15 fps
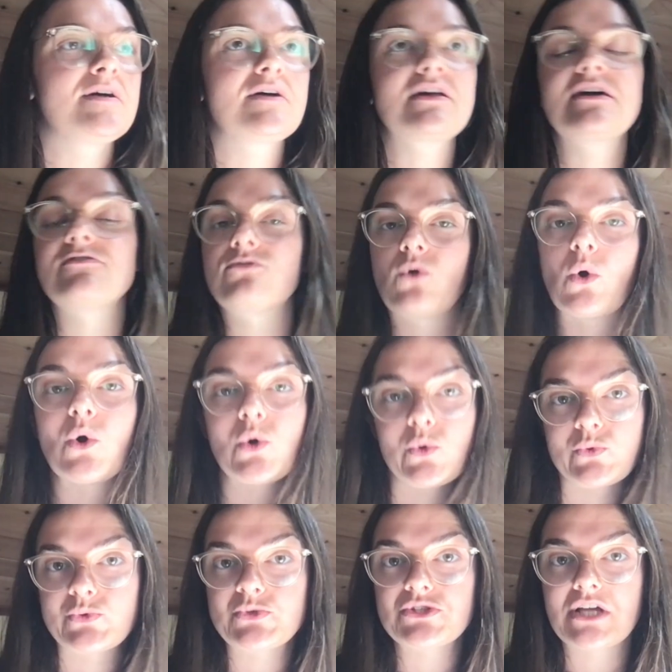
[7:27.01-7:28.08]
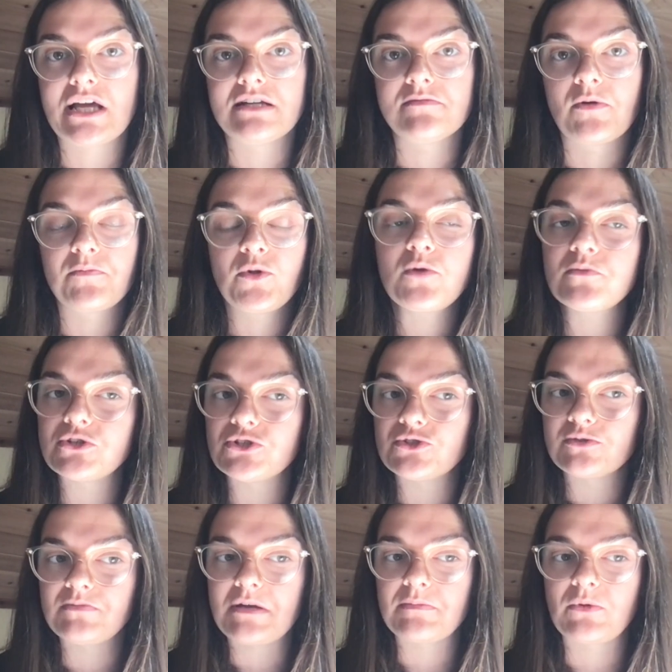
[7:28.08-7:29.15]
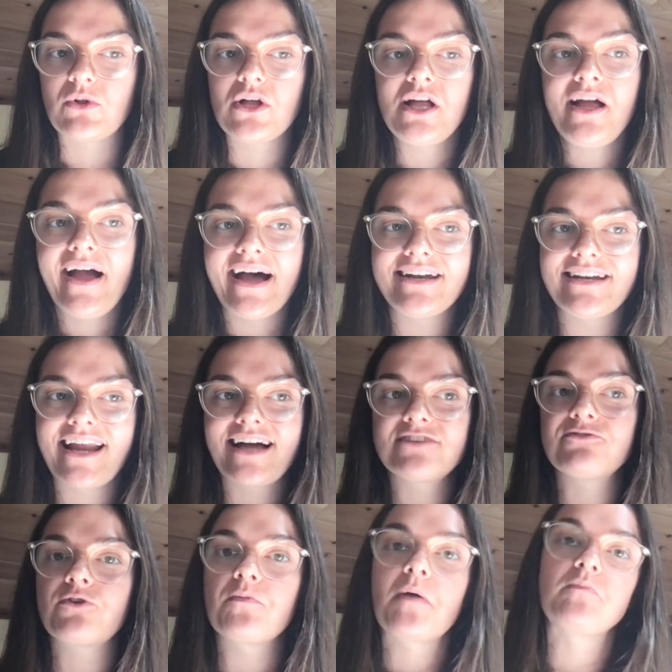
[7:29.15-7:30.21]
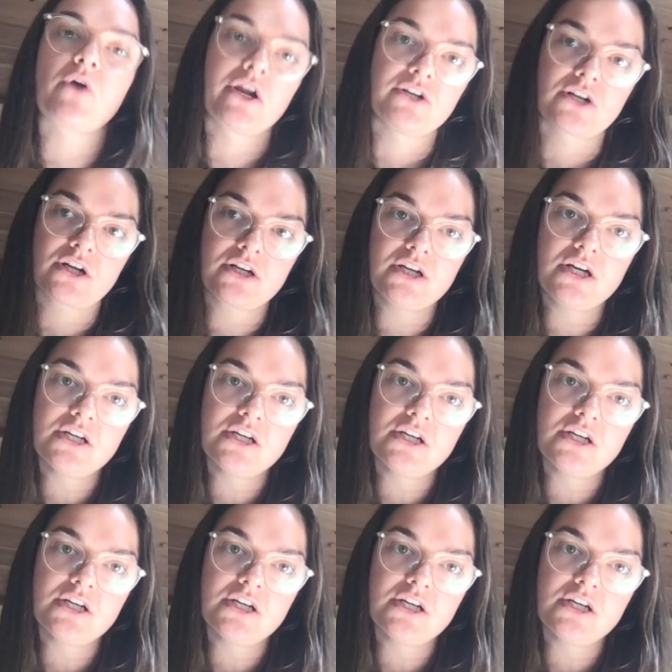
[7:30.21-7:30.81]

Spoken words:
give roles and employment to people, and not for my brother.